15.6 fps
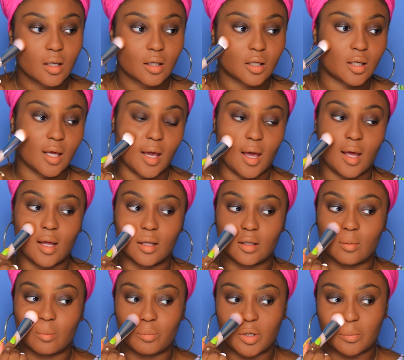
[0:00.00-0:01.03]

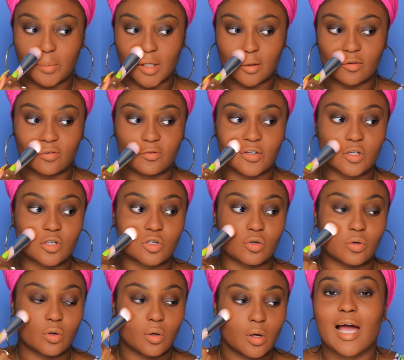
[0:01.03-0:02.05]
can be
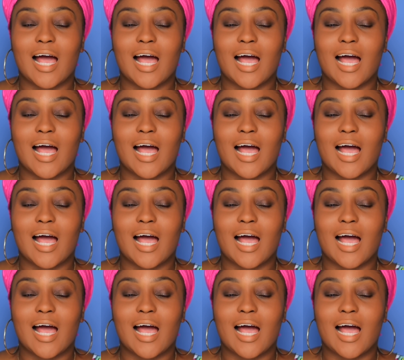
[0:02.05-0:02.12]
beneficial.